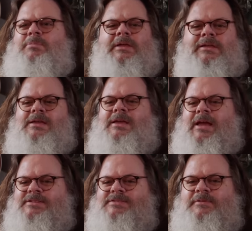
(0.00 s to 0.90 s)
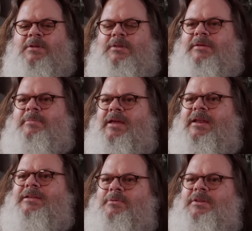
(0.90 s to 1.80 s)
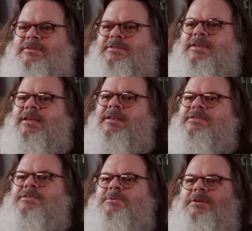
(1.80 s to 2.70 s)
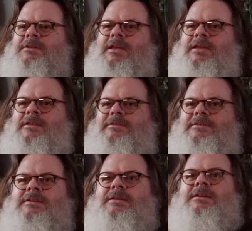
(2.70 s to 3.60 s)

Like, I just felt like, man, I could really dig into it. And